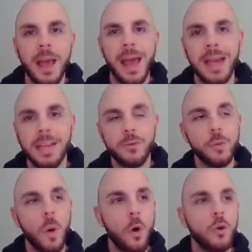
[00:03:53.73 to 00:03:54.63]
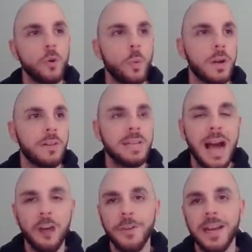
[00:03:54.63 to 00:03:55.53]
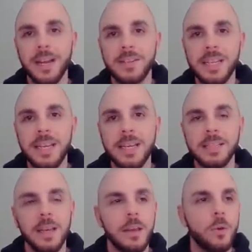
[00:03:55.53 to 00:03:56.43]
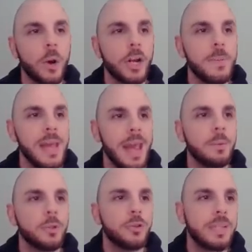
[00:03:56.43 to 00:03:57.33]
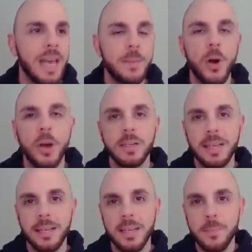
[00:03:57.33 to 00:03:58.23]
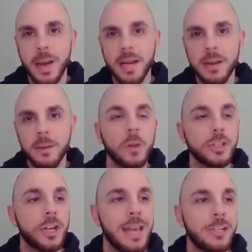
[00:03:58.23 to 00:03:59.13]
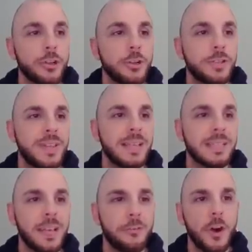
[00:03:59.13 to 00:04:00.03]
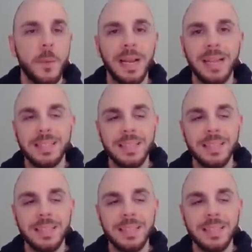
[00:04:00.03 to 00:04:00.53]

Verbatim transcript: And if you own one of the alpha NFTs, you are going to be able to take part in the beta. They're also going to introduce things like farming and